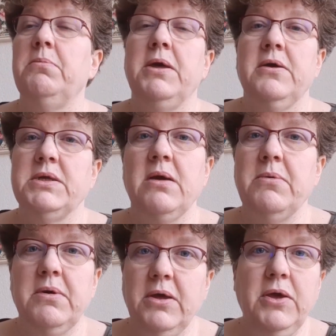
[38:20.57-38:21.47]
because I'm
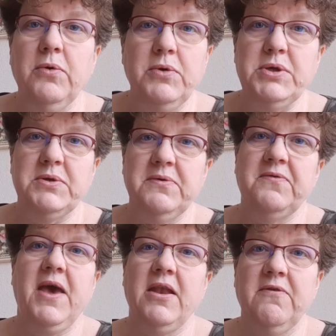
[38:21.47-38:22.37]
a huge
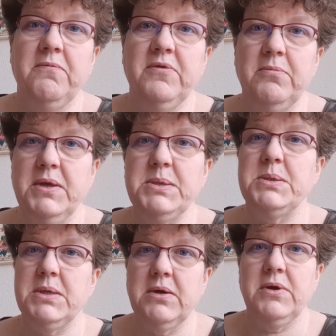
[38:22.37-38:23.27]
fan of the Mist
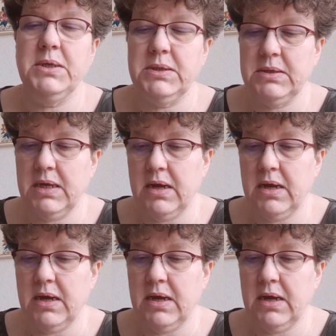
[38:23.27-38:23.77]
series,